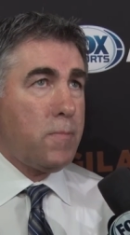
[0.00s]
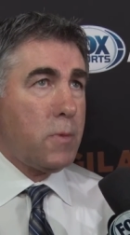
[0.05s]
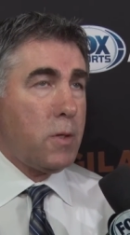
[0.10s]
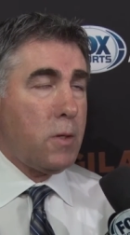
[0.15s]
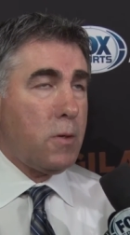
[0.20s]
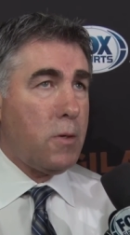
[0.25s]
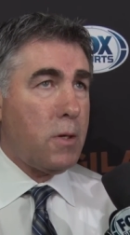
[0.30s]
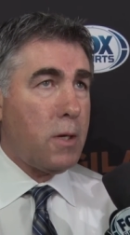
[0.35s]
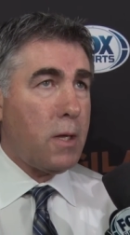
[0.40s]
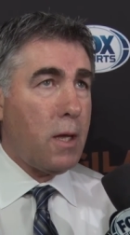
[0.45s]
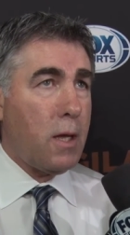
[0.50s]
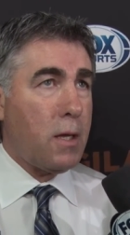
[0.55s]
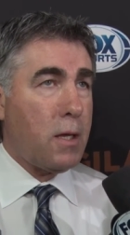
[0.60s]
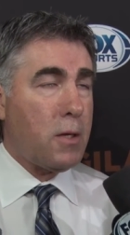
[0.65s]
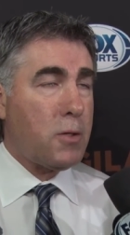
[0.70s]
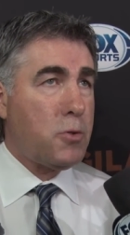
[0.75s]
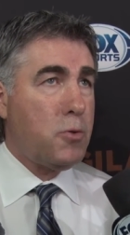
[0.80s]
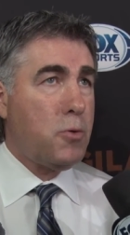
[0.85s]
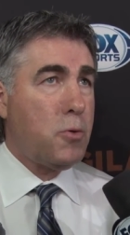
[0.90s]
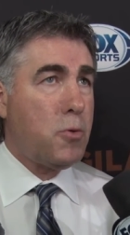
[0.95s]
you know, you can't
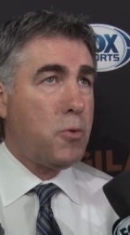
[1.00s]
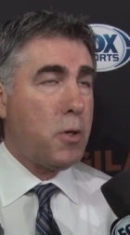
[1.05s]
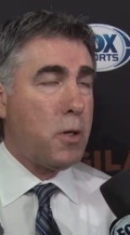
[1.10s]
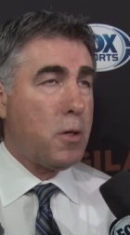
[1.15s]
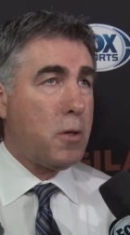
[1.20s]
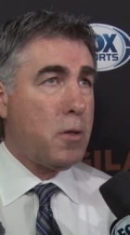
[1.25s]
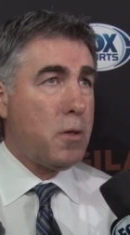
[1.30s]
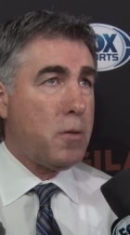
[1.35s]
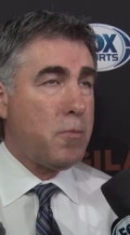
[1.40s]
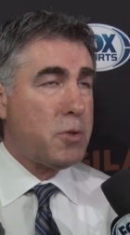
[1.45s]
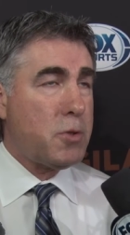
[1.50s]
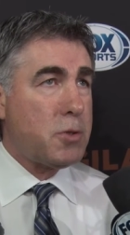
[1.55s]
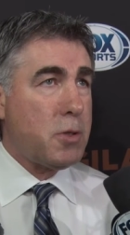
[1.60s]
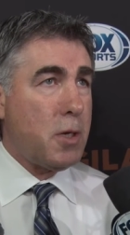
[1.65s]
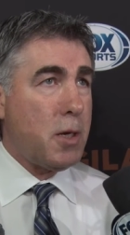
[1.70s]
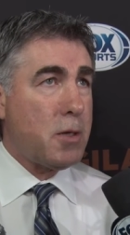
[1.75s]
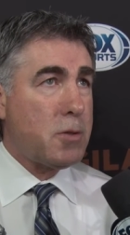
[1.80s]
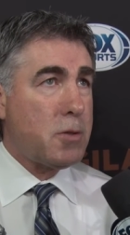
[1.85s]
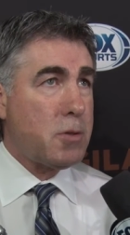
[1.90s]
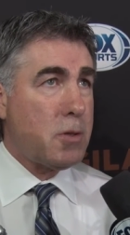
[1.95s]
get too critical of
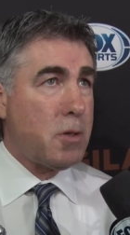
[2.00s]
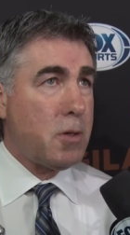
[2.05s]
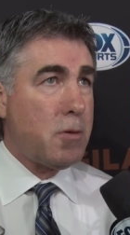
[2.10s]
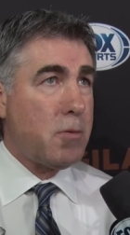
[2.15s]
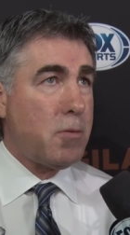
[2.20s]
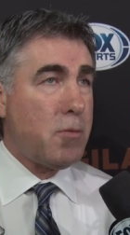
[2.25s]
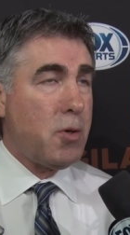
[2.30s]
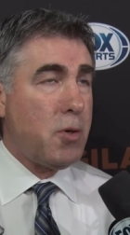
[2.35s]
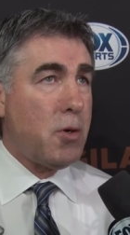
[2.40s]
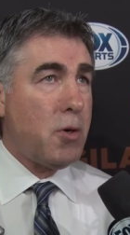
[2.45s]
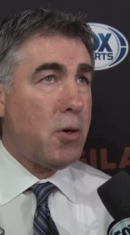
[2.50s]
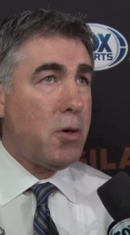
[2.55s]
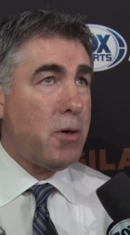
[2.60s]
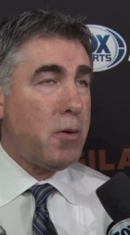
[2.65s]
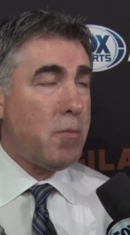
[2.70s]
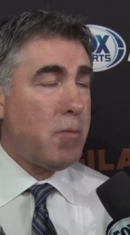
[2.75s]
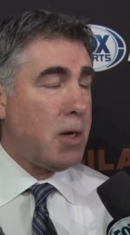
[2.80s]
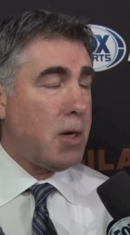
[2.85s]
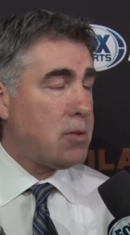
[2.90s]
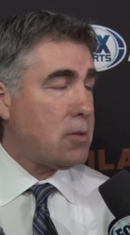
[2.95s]
mistakes. They're
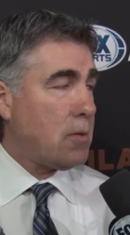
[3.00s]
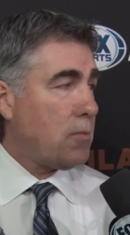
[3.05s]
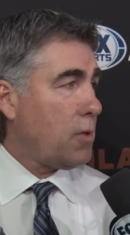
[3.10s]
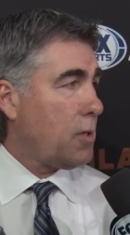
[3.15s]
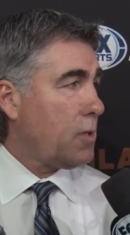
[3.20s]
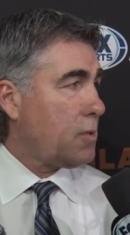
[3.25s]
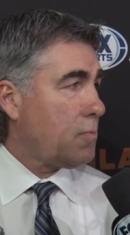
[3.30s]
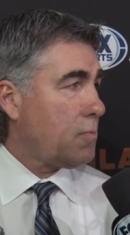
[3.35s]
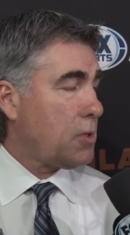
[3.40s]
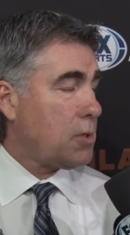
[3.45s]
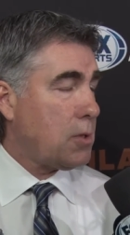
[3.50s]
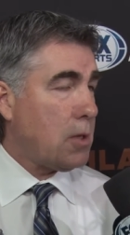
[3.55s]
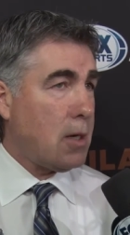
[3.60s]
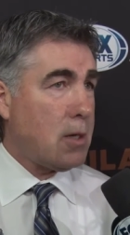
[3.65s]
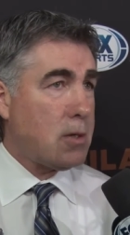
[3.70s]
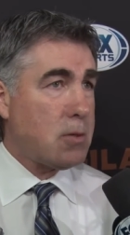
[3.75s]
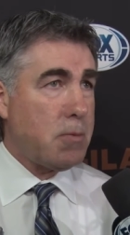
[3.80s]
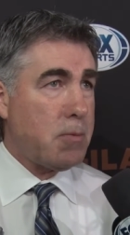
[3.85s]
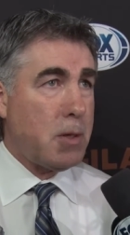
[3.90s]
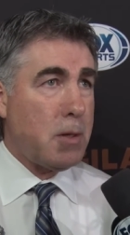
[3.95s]
learned by some of these
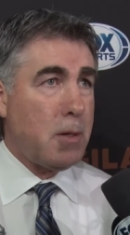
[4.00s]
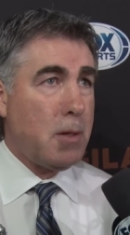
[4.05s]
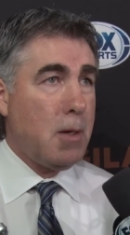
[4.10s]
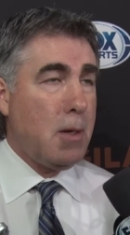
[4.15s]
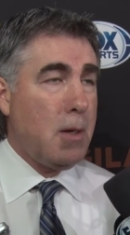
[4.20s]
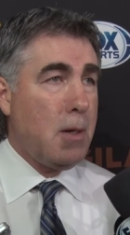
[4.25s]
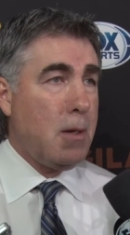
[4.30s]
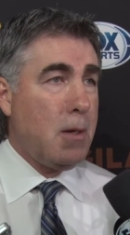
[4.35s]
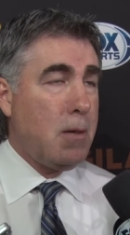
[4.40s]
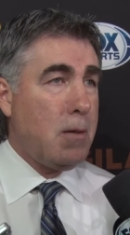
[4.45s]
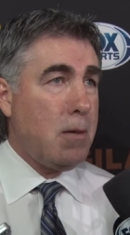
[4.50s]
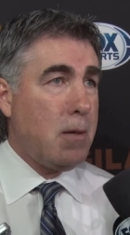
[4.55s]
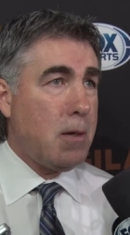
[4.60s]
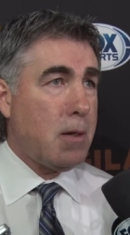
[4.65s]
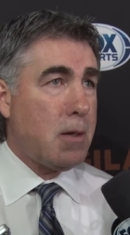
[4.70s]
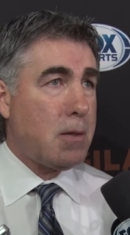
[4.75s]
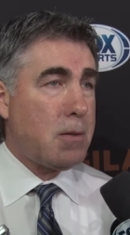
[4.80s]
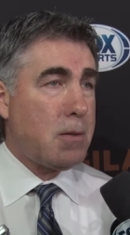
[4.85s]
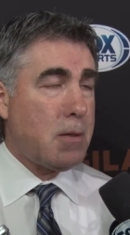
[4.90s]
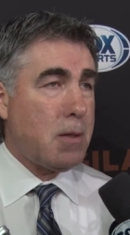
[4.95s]
mistakes, but you
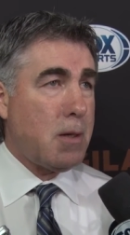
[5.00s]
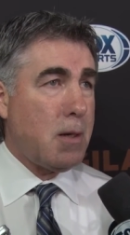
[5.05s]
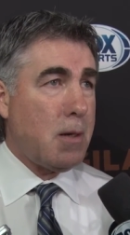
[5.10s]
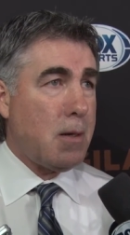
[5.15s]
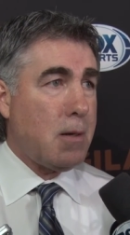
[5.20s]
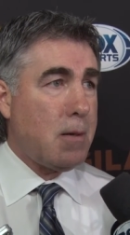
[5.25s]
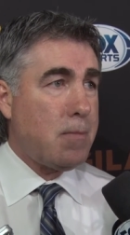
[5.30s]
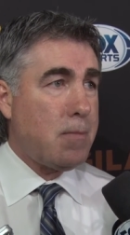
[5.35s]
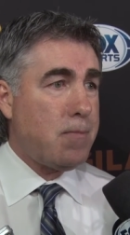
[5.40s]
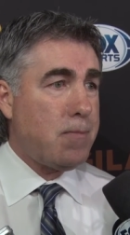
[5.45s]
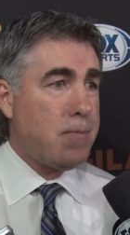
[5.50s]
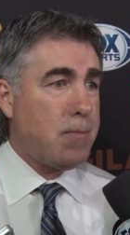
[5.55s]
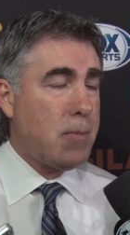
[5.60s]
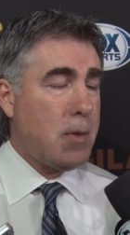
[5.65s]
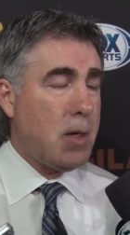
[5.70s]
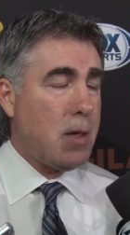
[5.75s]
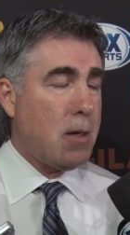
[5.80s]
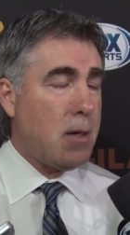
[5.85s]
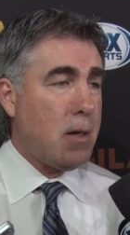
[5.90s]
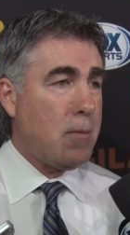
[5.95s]
get
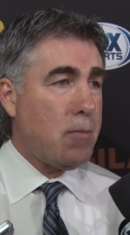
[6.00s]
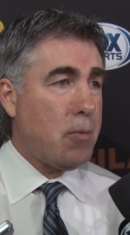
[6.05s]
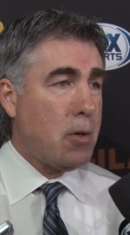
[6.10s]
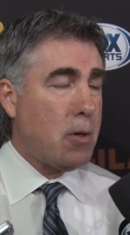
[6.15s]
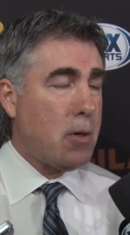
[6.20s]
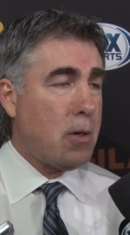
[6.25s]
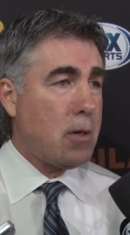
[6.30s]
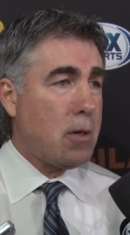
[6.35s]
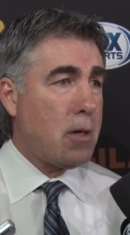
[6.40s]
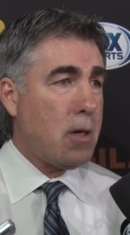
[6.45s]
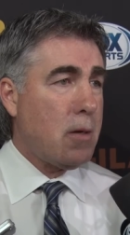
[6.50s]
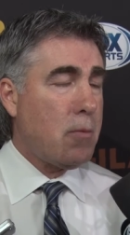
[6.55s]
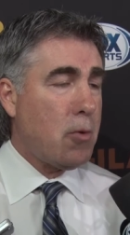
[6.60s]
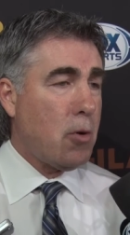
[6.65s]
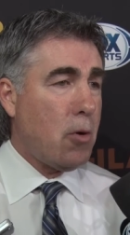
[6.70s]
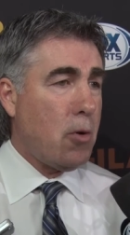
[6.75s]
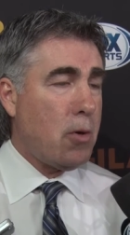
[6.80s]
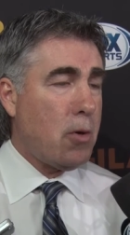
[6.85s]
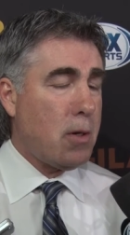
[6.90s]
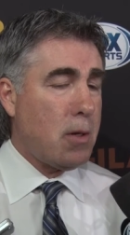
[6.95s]
they keep learning, keep
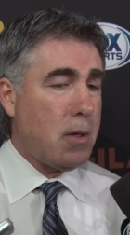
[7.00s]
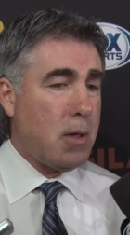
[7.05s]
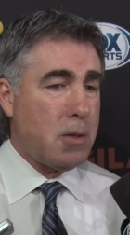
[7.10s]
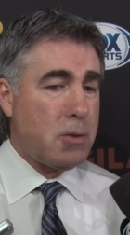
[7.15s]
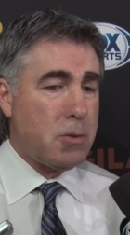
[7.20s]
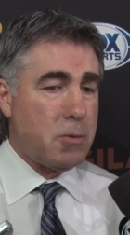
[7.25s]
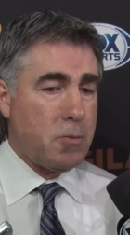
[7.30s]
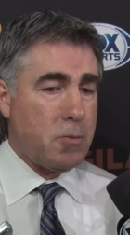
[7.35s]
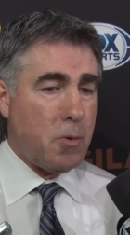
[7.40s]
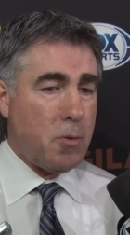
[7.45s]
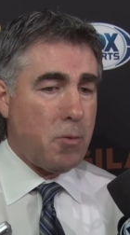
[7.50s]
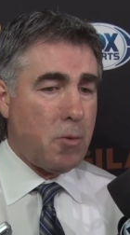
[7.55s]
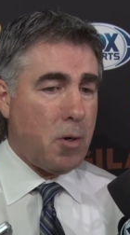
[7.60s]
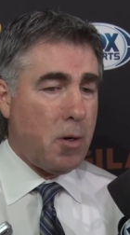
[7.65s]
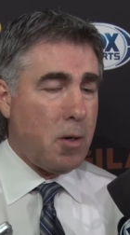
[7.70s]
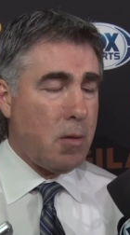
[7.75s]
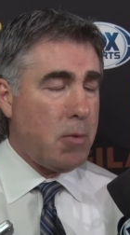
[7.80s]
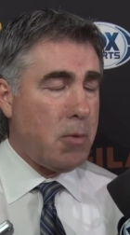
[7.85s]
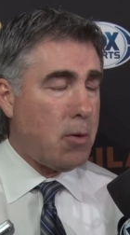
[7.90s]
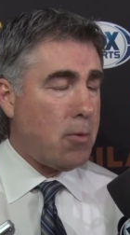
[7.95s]
growing, and that's what we're
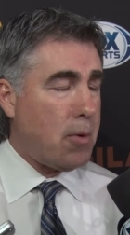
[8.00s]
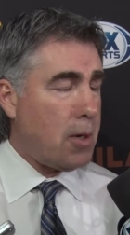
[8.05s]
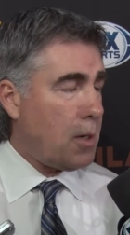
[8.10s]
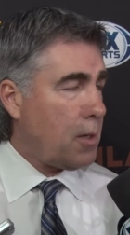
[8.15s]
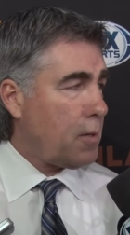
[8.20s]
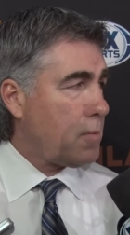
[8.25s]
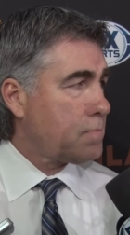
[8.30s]
all about right now.